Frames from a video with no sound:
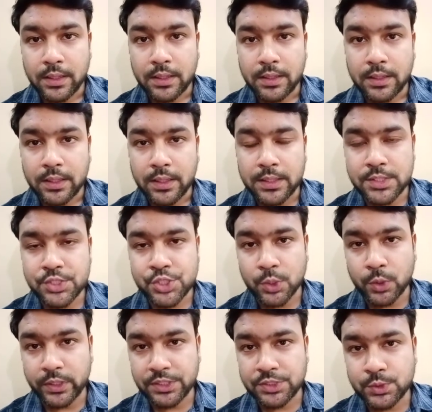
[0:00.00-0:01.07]
In his
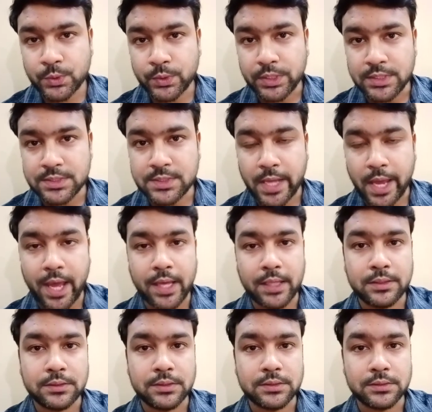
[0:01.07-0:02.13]
short stories
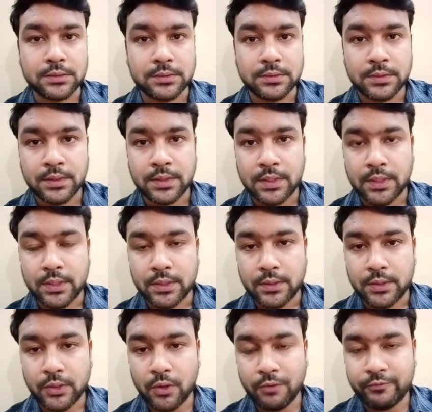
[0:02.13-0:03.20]
and
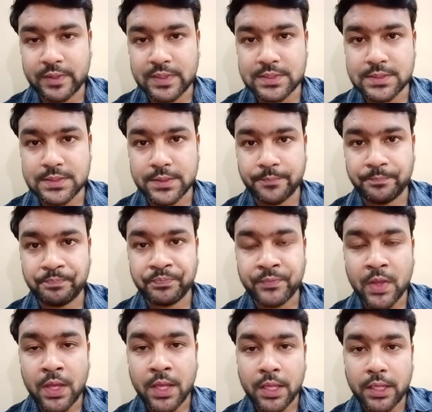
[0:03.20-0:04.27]
novels,
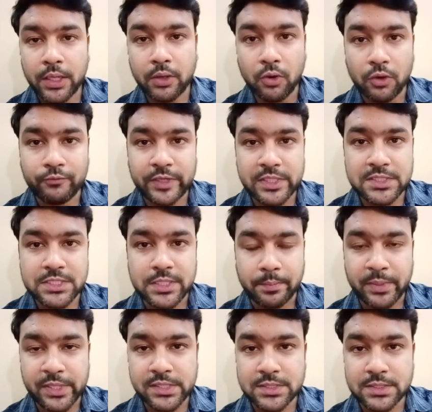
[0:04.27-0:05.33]
he always
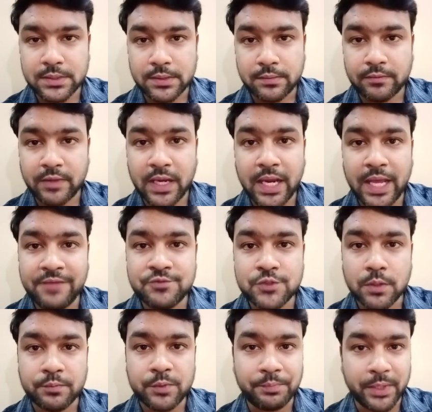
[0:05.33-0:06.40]
depicts the lives
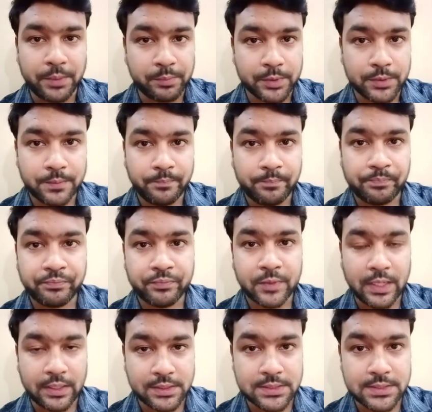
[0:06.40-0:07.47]
of the people,
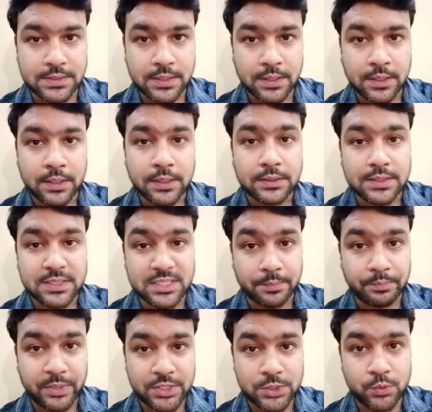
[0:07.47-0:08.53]
that is the
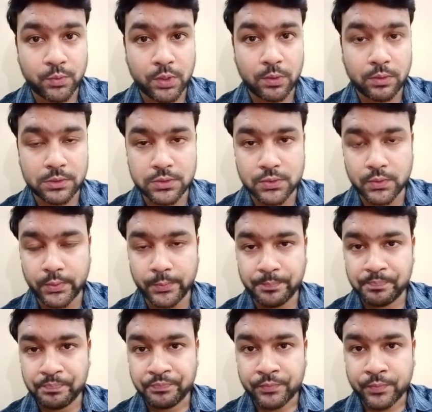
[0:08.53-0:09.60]
suppressed one also.
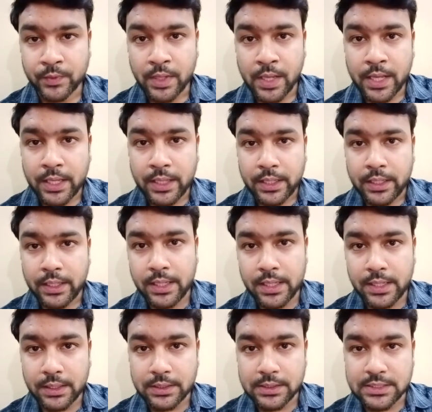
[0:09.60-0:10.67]

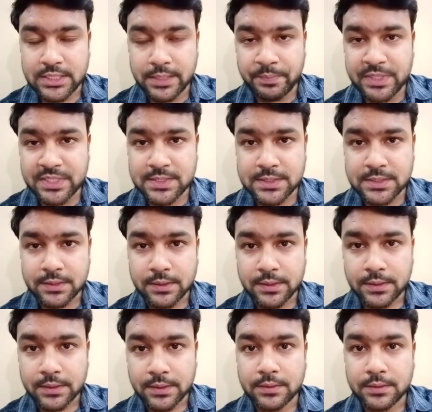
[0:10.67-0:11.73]
He depicts
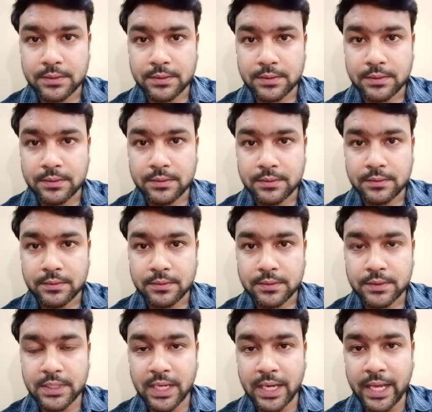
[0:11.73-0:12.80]
the
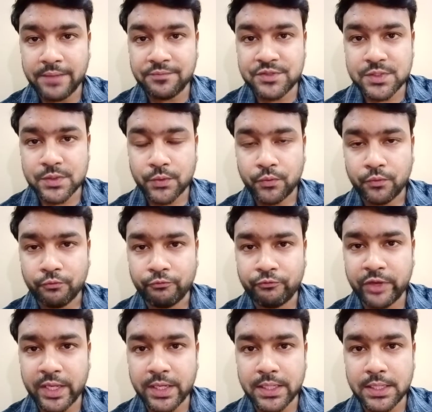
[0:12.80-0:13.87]
lives
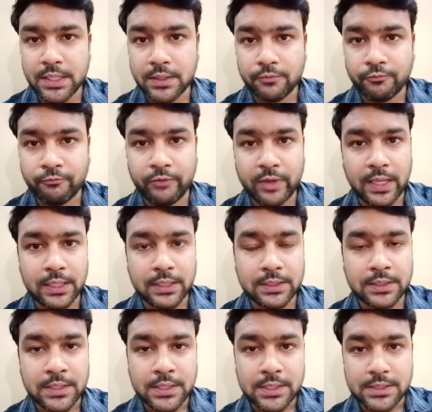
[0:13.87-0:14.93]
very well
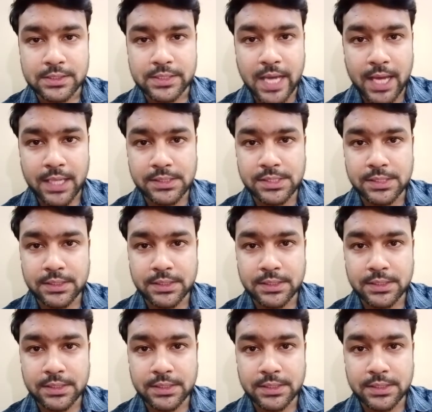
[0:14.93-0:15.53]
that